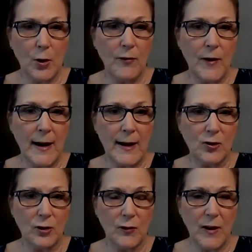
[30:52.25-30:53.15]
know, a
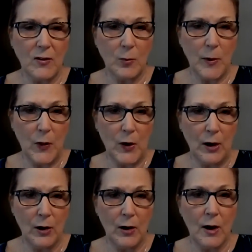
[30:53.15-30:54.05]
financial investment
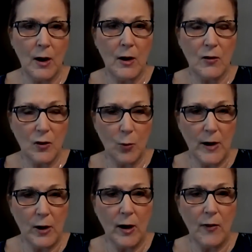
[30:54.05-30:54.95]
there. So
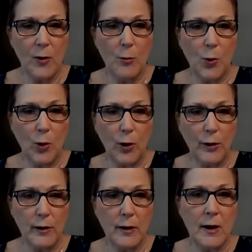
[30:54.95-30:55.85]
we are on the board.